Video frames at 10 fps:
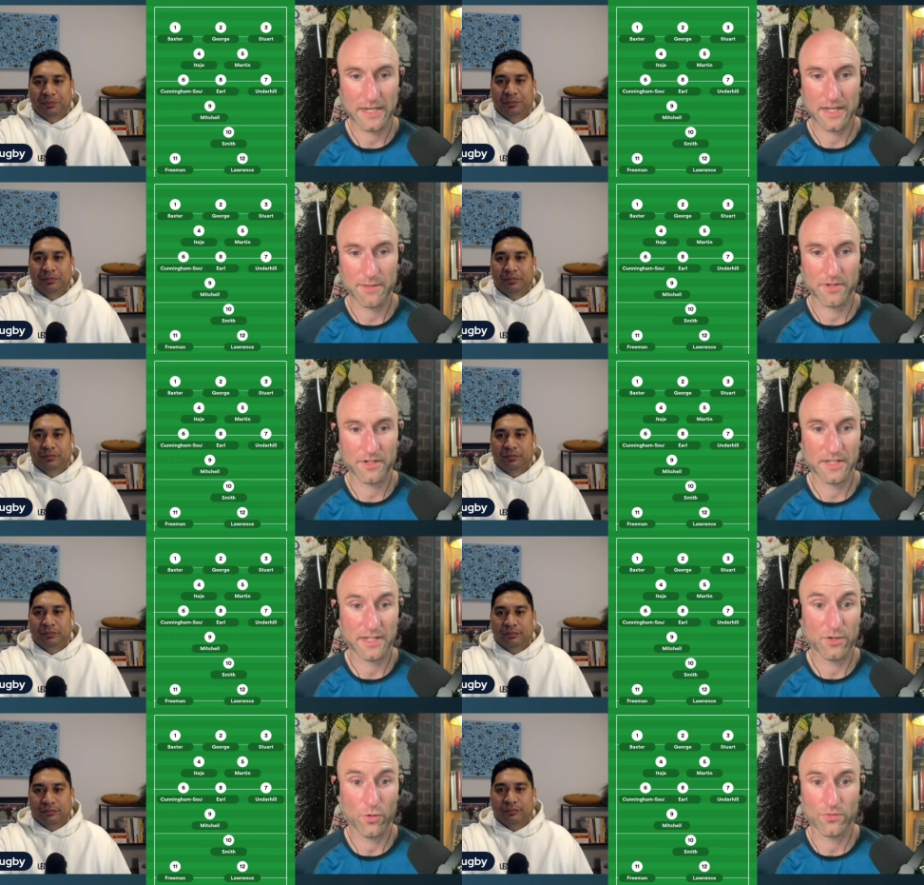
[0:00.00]
Speaker 1: game and
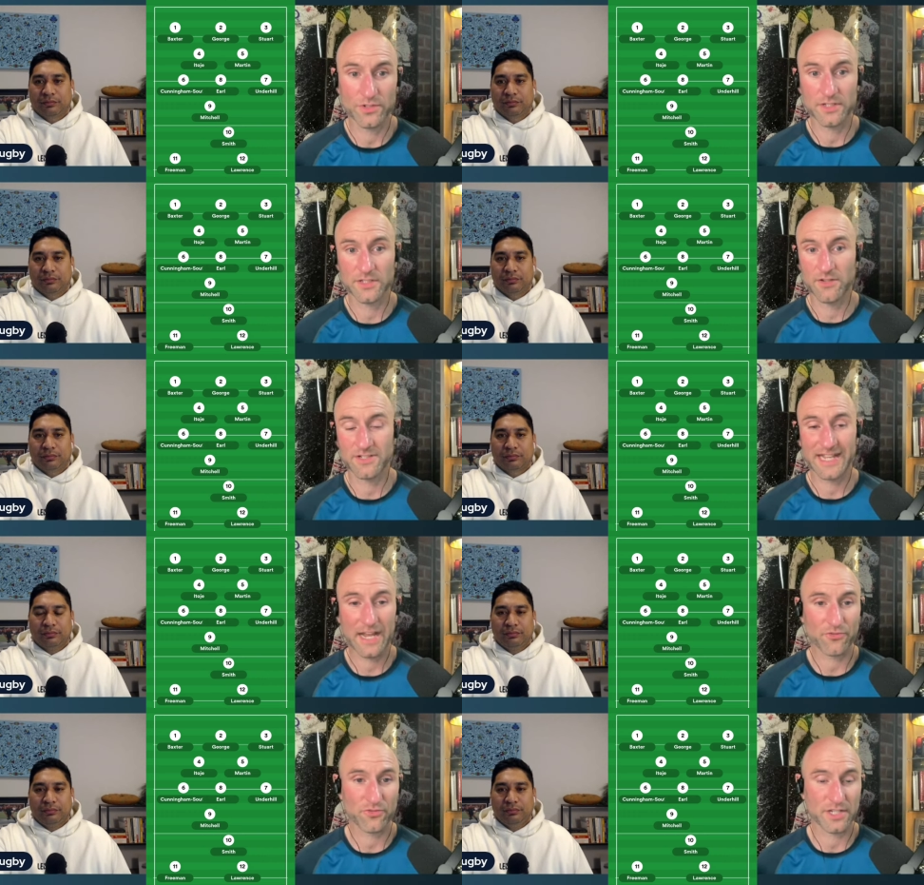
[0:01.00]
he launches those
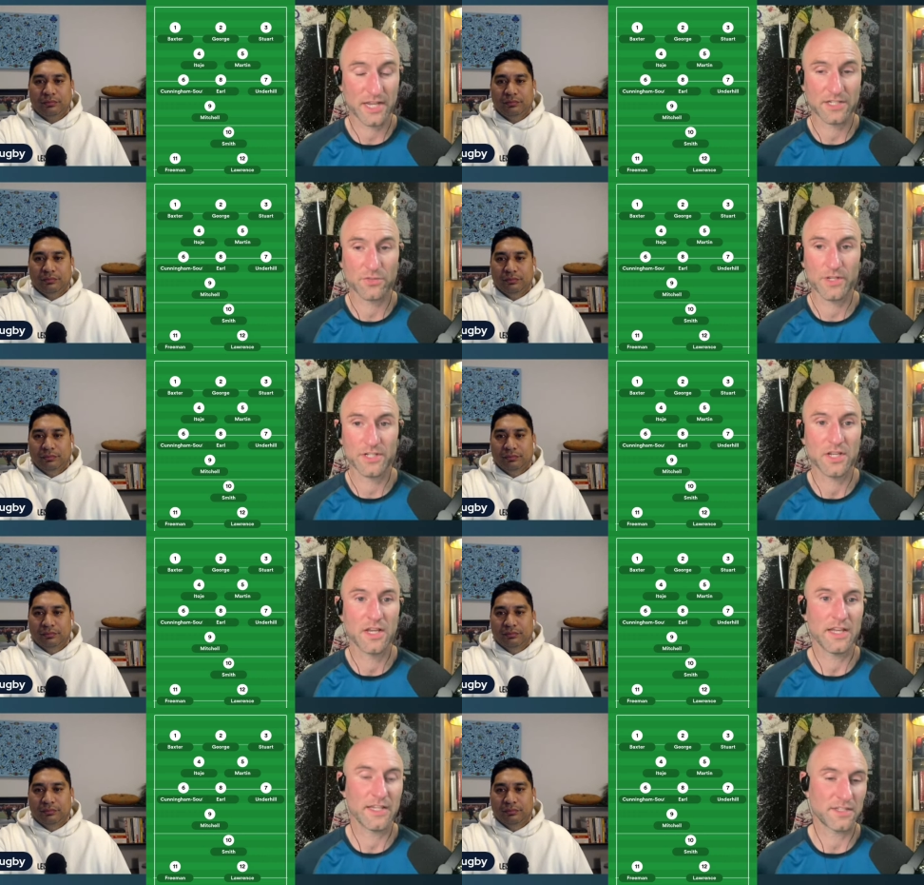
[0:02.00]
counter attacks, which
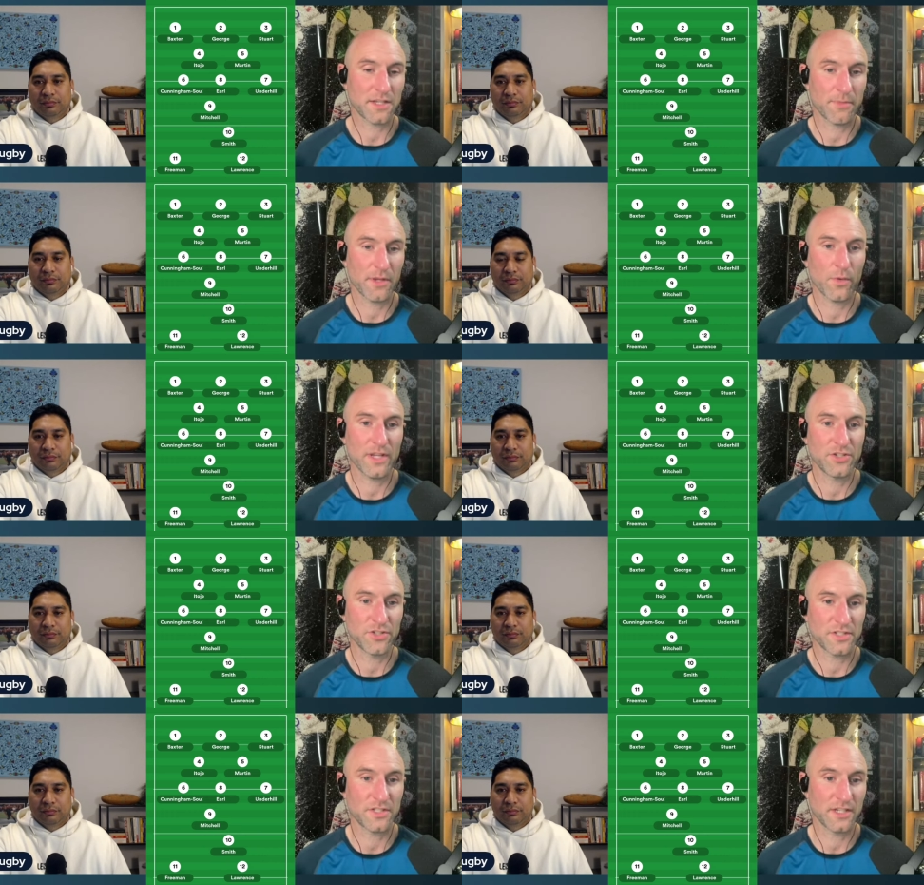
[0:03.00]
is something we
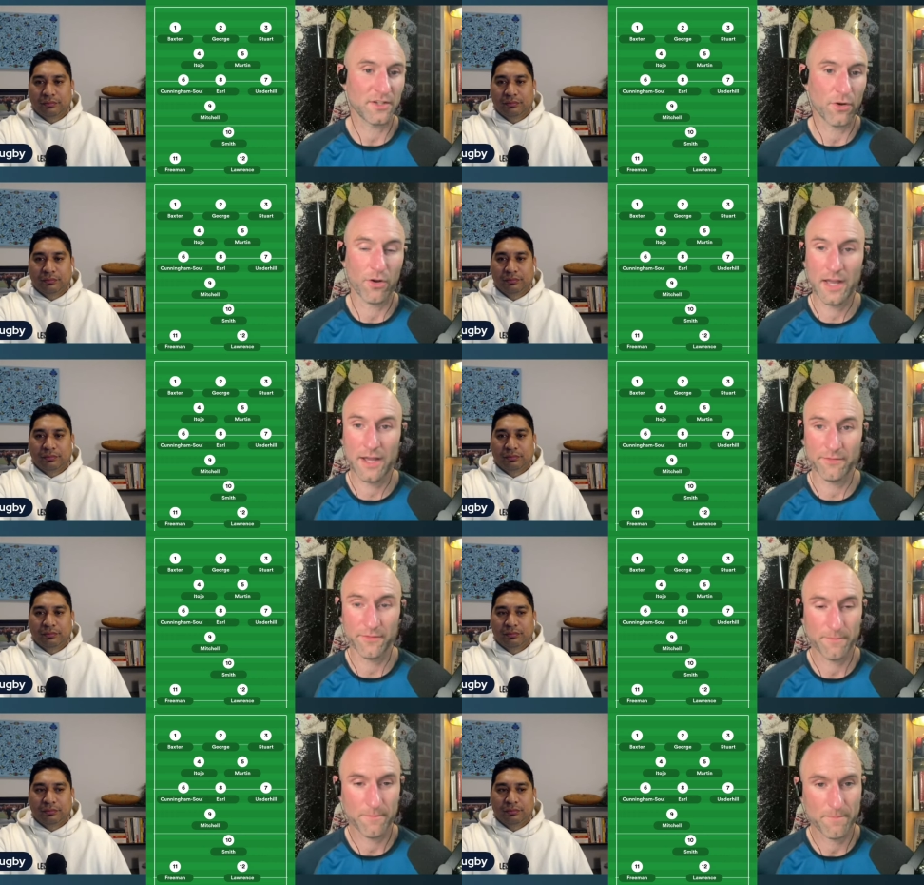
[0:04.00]
just did not have.
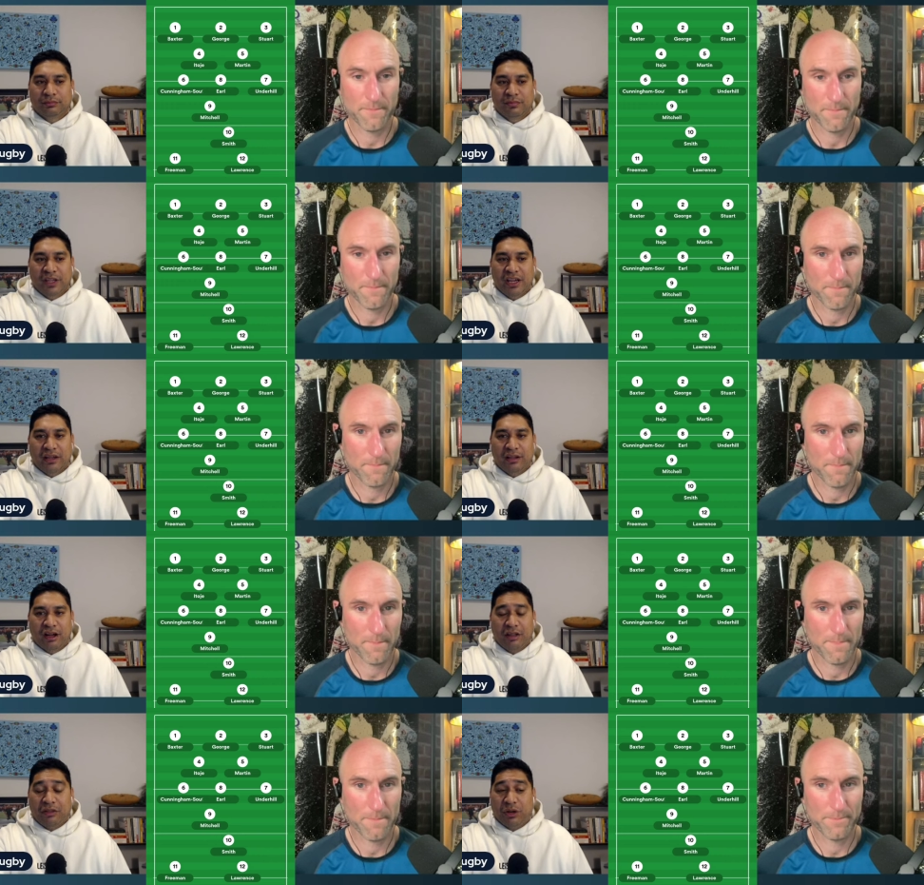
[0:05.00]
Speaker 2: Yeah,
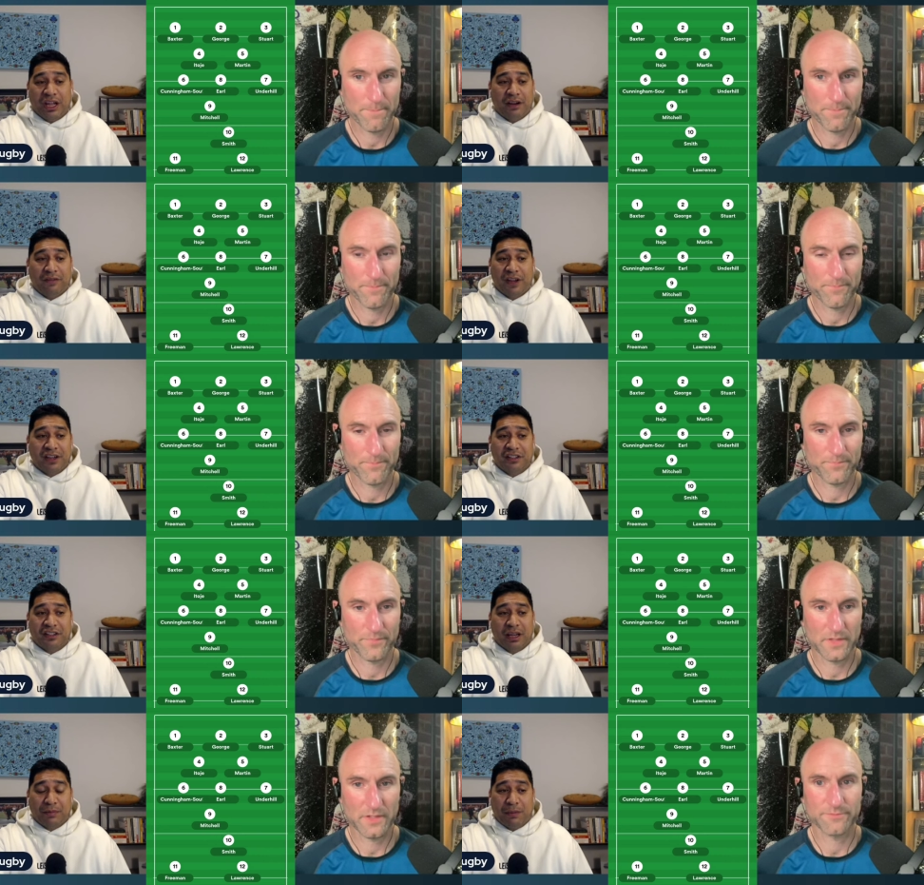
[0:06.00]
I thought he had a
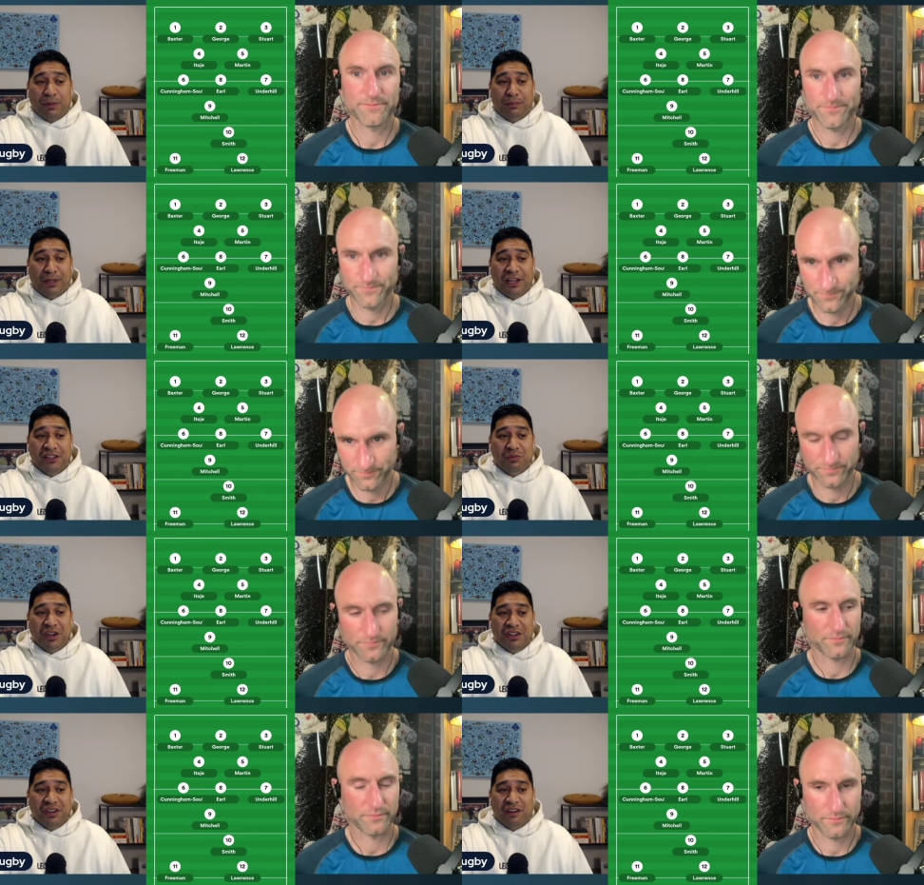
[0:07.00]
fantastic game. Couple of plays you
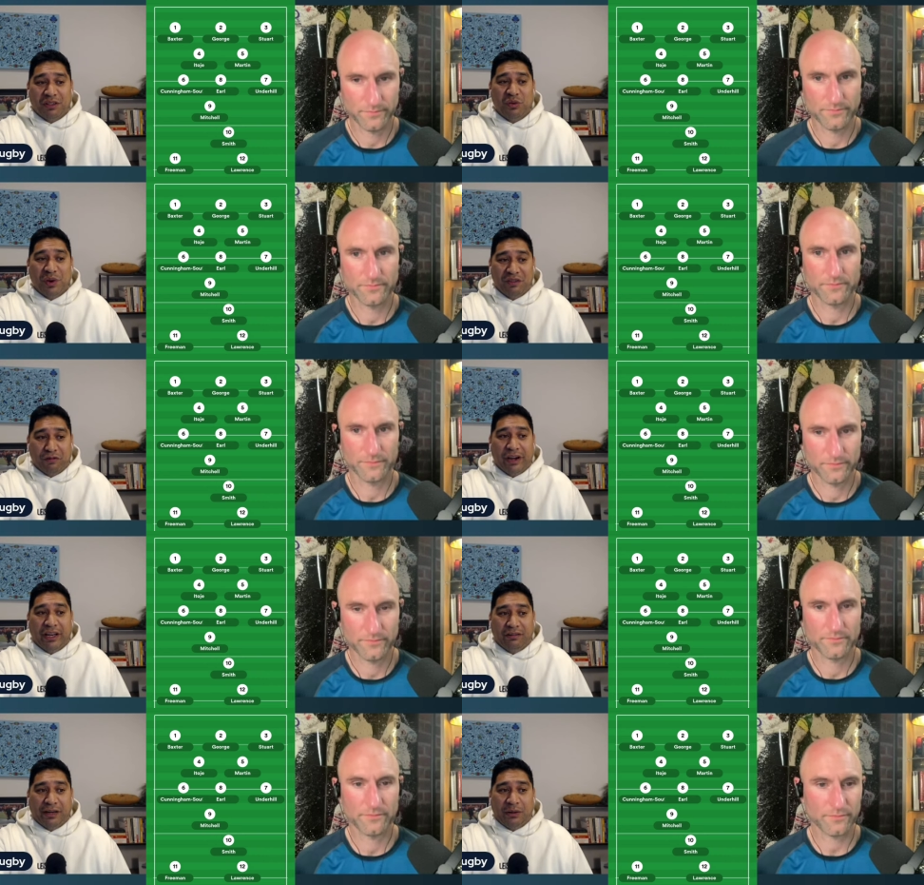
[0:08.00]
mentioned there, I thought went
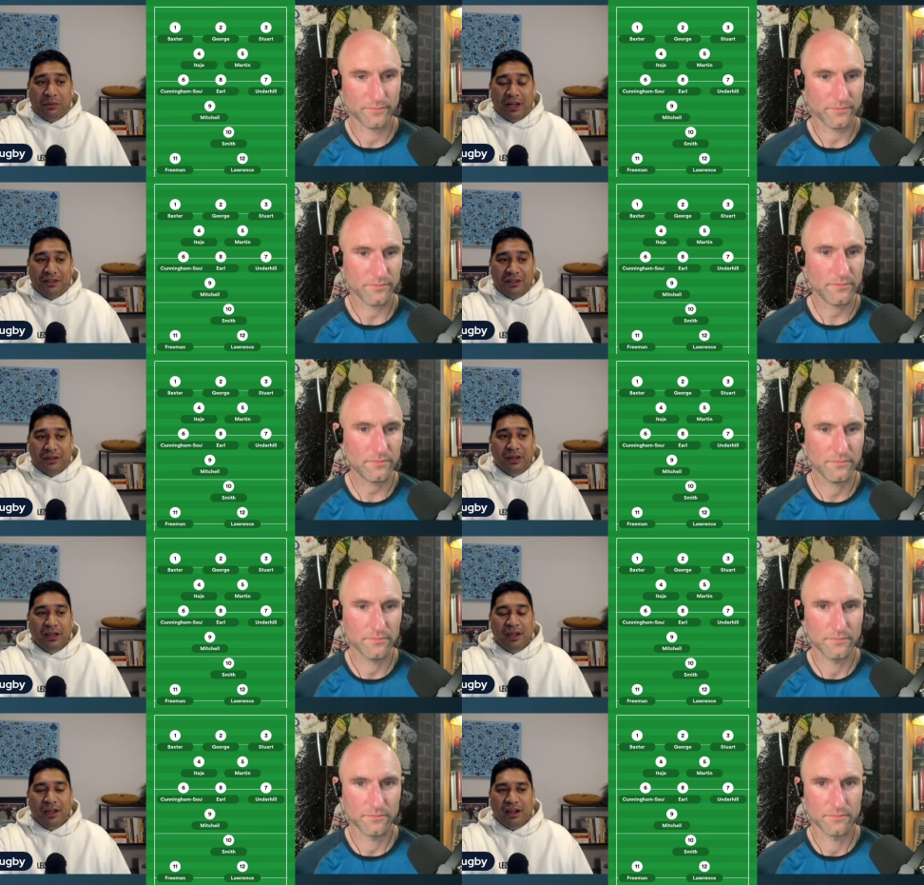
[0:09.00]
really, really well. So
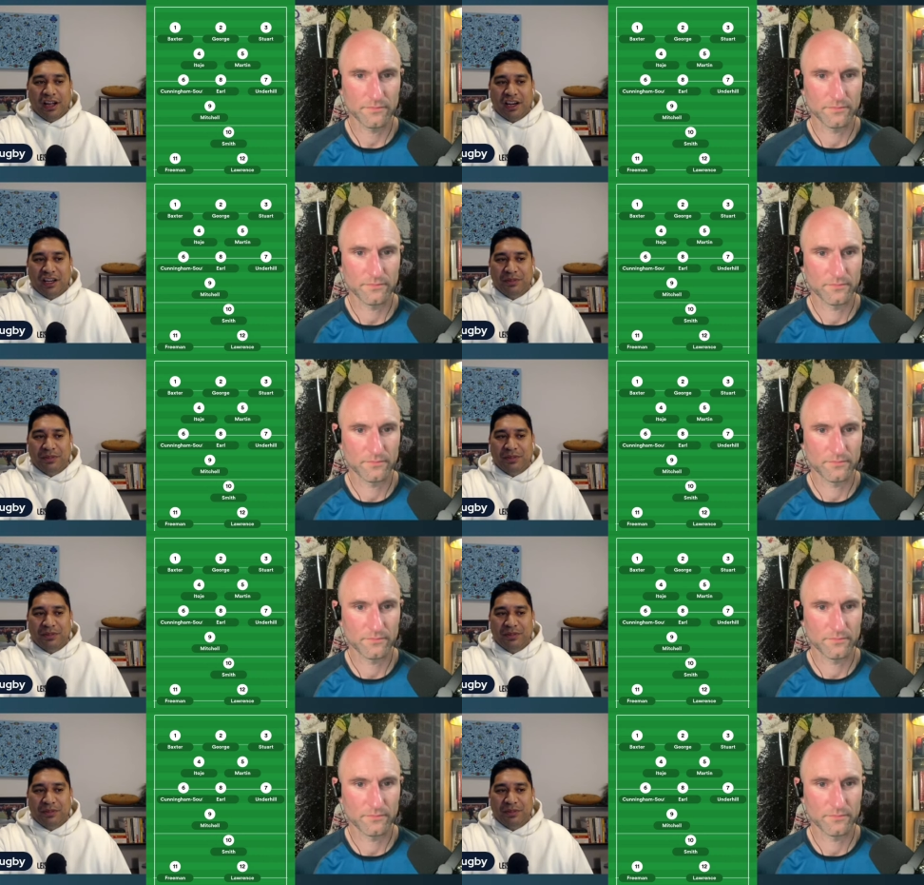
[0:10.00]
Cunningham